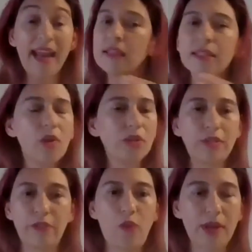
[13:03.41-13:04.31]
And ask
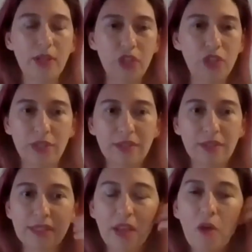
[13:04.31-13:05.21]
lots of
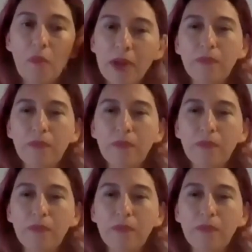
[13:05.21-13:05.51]
questions,